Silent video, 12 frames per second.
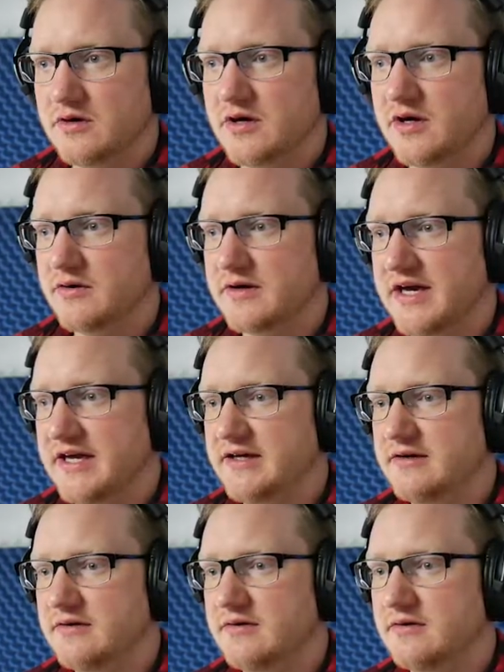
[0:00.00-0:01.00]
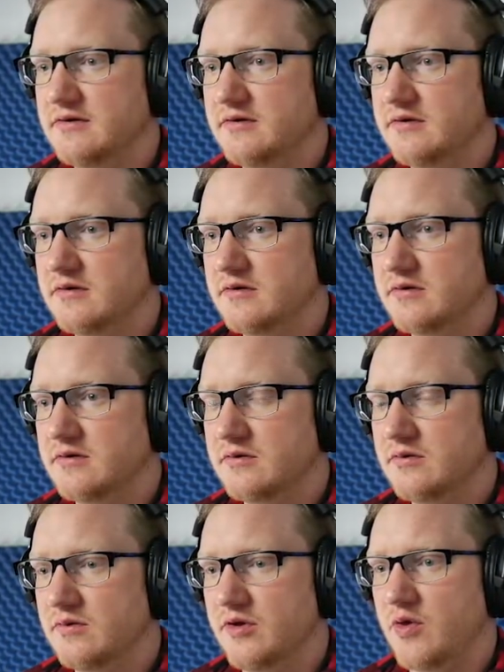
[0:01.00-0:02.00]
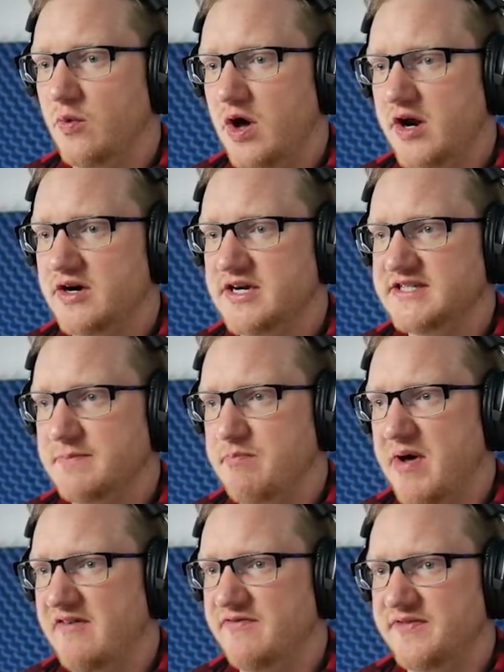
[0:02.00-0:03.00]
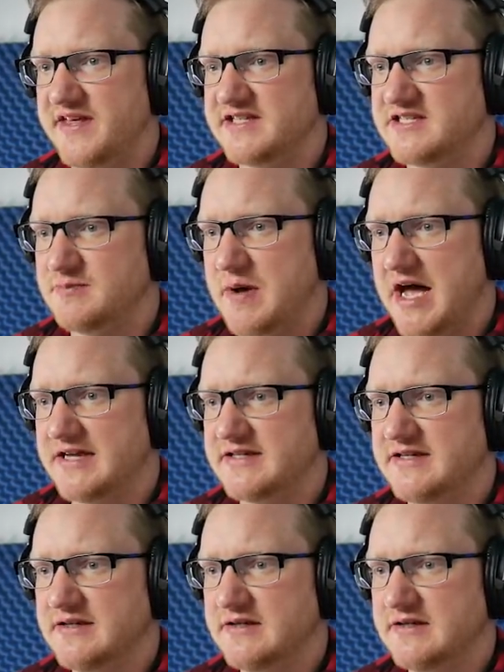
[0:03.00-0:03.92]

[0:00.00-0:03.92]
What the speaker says: Okay. Well, the water is above this spot.